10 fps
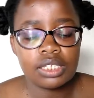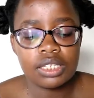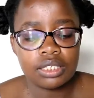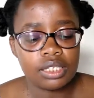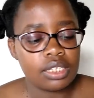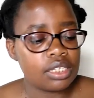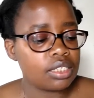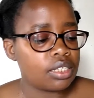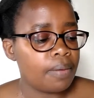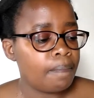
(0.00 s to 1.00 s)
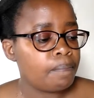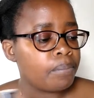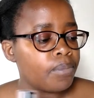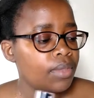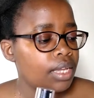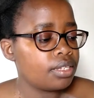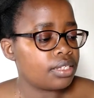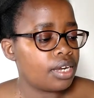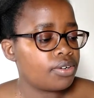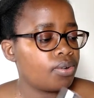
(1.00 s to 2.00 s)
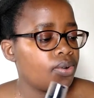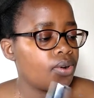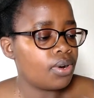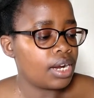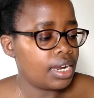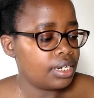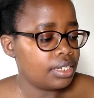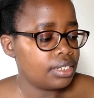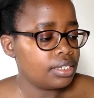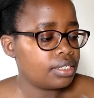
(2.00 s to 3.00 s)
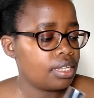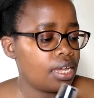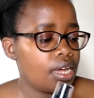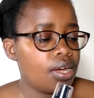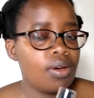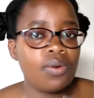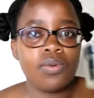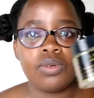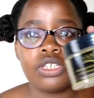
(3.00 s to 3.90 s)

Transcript: This is Saru Organics, which